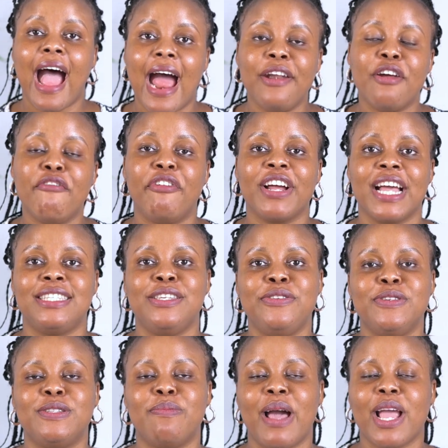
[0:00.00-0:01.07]
And don't forget to
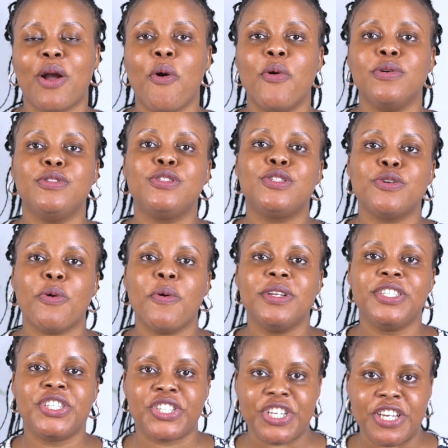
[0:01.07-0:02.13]
use my code
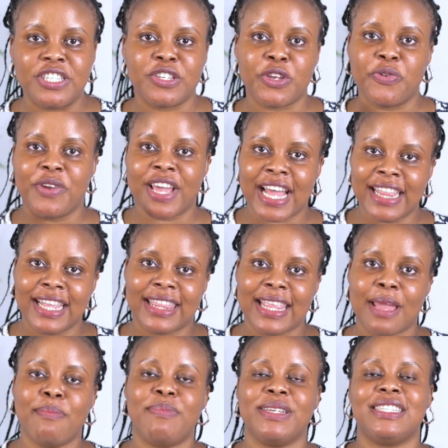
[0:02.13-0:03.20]
TOCHI so you get the
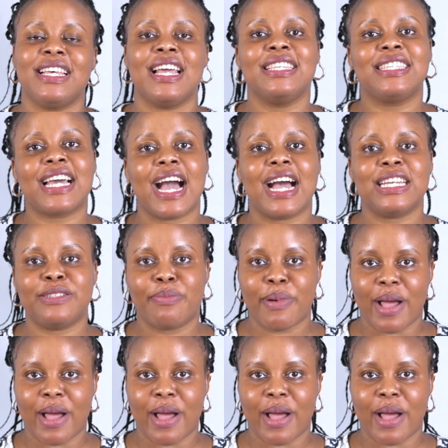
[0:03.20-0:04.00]
10% cash